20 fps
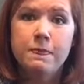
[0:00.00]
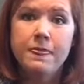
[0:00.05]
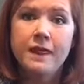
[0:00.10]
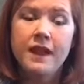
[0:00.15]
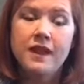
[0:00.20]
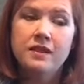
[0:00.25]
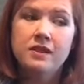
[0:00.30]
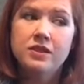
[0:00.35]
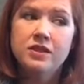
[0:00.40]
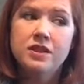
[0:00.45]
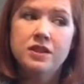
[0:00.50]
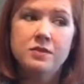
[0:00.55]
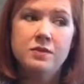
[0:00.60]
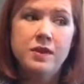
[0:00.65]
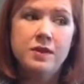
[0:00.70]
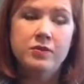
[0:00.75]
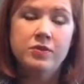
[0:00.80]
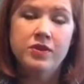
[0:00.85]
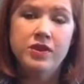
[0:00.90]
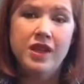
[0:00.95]
I looked at
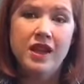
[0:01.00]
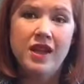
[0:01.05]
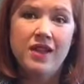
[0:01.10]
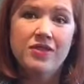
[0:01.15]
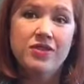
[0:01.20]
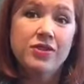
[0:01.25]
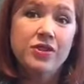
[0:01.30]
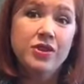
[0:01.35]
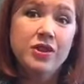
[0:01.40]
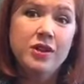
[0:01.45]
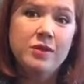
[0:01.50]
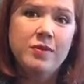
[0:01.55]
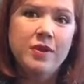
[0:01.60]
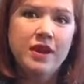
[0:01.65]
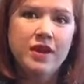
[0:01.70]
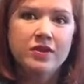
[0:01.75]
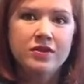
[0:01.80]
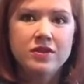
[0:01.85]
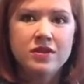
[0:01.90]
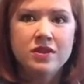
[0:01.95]
people that had 30
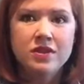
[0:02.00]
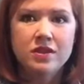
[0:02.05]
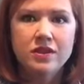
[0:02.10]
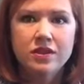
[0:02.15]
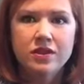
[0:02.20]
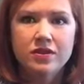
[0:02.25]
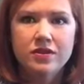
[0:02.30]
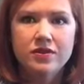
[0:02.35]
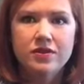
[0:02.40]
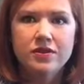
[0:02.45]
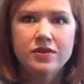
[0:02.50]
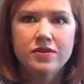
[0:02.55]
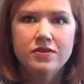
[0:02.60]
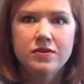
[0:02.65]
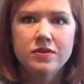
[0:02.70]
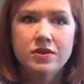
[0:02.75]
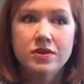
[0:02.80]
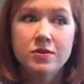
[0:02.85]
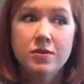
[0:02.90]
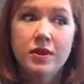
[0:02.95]
pounds to lose
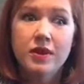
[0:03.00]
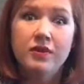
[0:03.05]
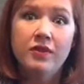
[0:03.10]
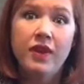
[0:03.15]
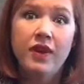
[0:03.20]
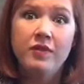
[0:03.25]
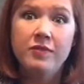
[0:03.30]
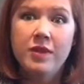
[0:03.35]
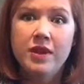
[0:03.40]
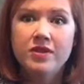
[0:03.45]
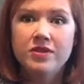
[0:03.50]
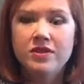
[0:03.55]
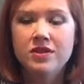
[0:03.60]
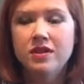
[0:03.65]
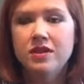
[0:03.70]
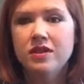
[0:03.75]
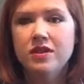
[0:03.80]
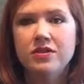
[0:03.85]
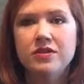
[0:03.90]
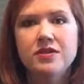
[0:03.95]
or 25 pounds to
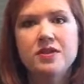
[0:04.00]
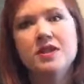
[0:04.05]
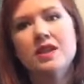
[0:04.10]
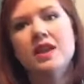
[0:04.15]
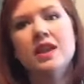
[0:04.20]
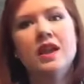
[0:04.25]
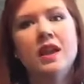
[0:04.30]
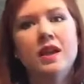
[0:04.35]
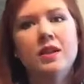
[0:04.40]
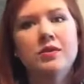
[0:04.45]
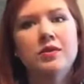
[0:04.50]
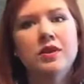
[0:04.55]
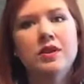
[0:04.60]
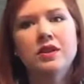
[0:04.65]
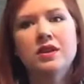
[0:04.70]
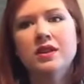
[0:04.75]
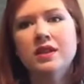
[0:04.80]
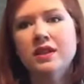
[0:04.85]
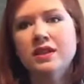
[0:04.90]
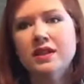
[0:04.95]
lose, and I would
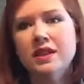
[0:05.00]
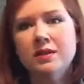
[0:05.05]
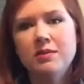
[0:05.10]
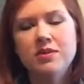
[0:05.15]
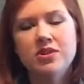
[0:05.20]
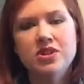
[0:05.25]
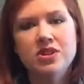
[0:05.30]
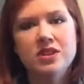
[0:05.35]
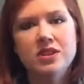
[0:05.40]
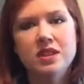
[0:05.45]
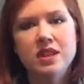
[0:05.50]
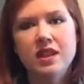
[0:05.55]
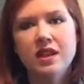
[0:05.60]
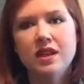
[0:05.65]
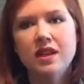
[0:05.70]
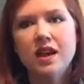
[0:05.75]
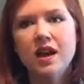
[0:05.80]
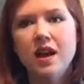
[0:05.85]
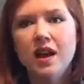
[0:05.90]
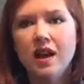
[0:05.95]
look at them and just think,
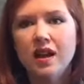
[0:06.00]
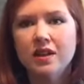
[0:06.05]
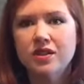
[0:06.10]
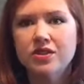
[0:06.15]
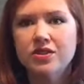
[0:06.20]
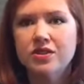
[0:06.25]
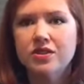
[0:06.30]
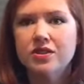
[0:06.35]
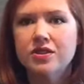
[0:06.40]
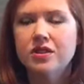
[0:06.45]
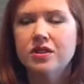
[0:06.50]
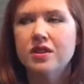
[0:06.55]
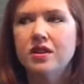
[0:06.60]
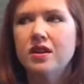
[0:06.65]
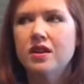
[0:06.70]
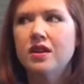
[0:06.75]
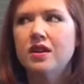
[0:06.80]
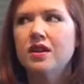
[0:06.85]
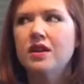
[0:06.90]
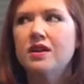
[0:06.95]
gosh,
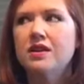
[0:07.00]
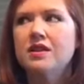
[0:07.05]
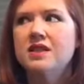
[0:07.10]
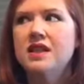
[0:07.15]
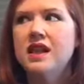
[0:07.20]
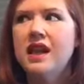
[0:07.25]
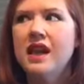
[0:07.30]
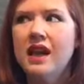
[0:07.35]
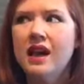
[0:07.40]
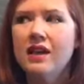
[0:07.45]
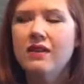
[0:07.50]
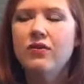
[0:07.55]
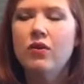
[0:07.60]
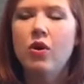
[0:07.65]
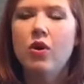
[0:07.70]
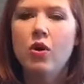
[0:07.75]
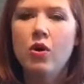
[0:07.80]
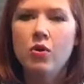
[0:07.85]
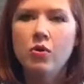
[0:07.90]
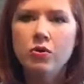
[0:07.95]
to have
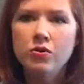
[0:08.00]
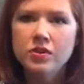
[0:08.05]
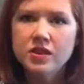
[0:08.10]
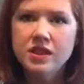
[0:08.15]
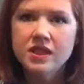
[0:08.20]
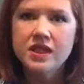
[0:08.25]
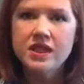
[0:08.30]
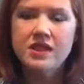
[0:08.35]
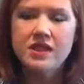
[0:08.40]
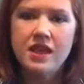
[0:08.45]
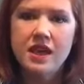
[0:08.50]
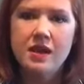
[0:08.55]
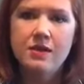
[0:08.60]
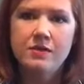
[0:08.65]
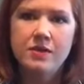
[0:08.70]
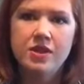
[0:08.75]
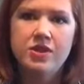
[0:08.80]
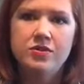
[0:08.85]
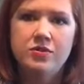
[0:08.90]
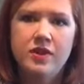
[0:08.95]
only that
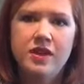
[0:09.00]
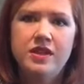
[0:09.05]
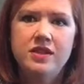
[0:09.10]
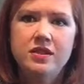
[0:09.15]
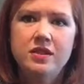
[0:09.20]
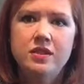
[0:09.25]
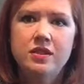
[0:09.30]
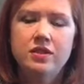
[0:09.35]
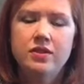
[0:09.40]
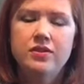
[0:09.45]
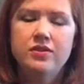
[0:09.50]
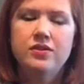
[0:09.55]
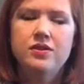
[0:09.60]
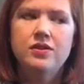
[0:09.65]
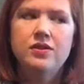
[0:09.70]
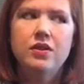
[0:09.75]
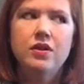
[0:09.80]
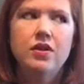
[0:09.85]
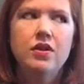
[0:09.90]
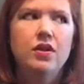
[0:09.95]
much weight to
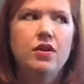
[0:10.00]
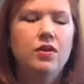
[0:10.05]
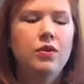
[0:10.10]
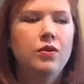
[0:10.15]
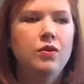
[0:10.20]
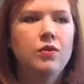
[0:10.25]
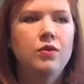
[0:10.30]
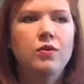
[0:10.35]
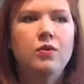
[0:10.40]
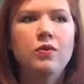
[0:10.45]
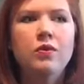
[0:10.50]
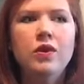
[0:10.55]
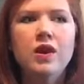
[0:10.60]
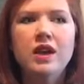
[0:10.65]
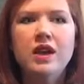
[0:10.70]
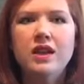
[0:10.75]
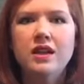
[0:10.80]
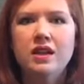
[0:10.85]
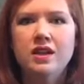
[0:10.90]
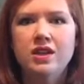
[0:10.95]
lose,
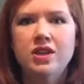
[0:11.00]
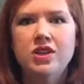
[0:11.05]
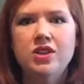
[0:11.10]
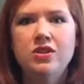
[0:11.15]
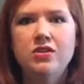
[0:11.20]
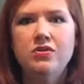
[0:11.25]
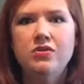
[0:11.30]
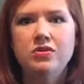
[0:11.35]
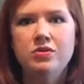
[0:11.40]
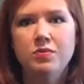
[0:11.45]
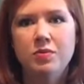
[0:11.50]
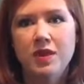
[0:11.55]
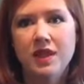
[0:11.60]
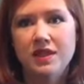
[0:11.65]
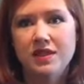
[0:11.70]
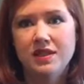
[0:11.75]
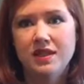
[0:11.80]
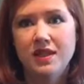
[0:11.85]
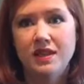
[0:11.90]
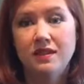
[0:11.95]
what a huge
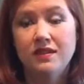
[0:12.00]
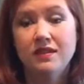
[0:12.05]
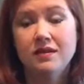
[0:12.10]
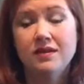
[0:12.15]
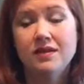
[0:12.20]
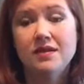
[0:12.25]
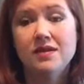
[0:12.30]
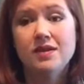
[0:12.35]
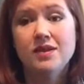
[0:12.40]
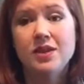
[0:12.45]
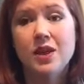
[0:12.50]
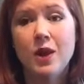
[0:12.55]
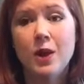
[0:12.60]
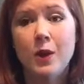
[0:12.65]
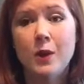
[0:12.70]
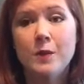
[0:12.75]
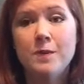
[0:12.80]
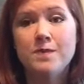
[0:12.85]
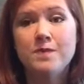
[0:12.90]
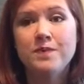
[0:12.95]
blessing.
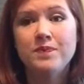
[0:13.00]
So